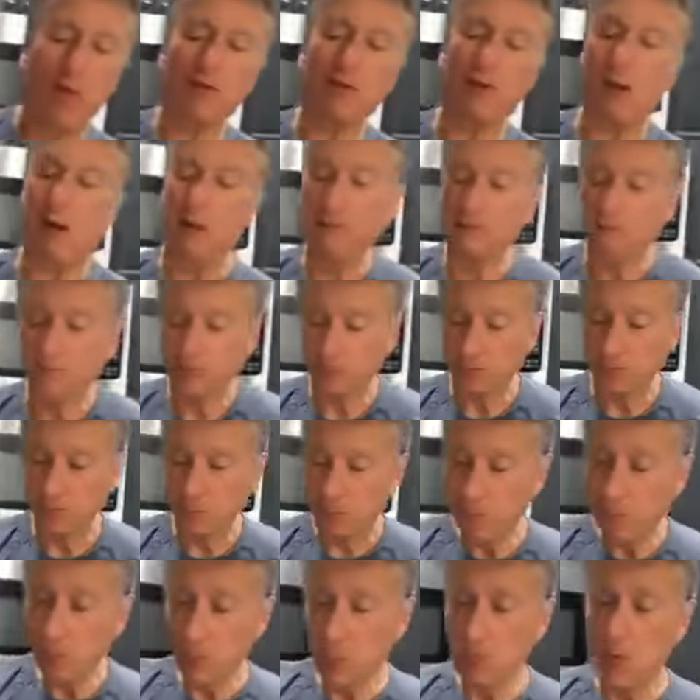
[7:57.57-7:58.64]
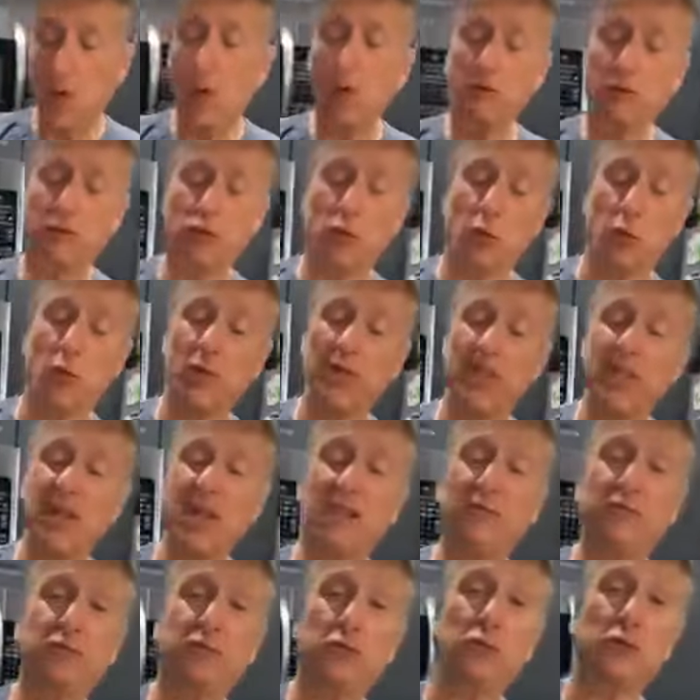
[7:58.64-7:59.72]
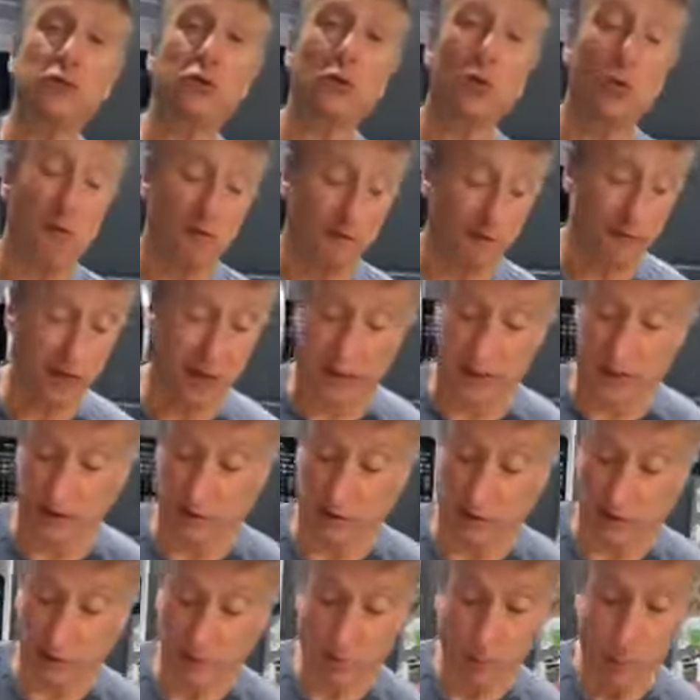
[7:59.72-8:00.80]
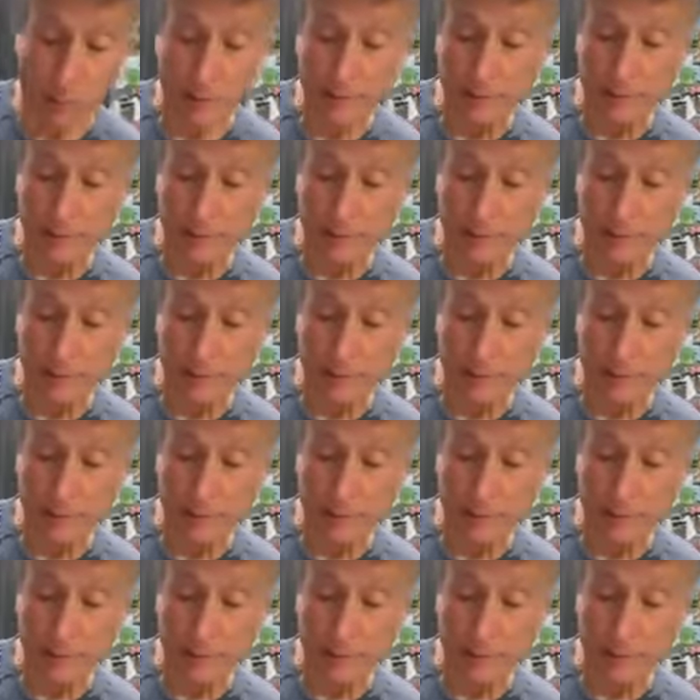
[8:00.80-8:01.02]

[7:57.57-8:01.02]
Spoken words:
Okay. So we have 2 fillings.